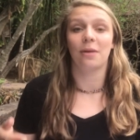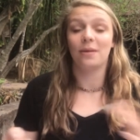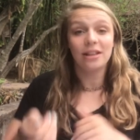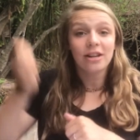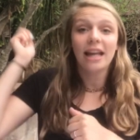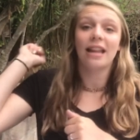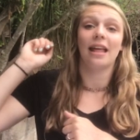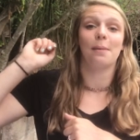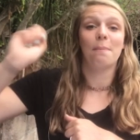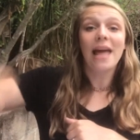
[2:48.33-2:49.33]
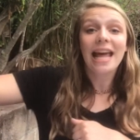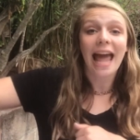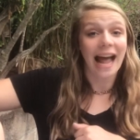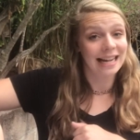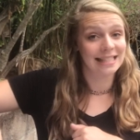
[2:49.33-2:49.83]
Like we literally had to like
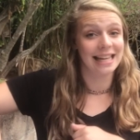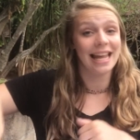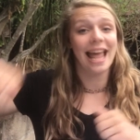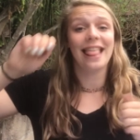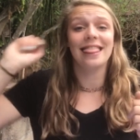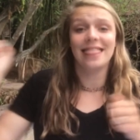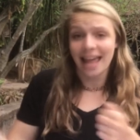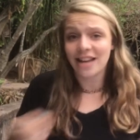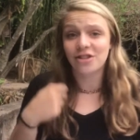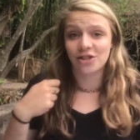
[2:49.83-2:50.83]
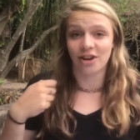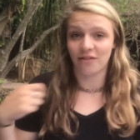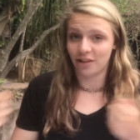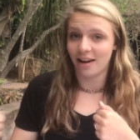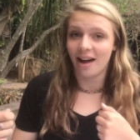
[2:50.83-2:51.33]
pickaxe it and then
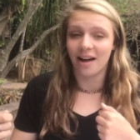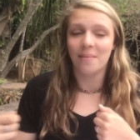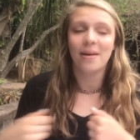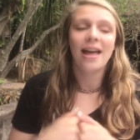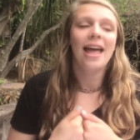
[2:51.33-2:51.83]
shovel it up.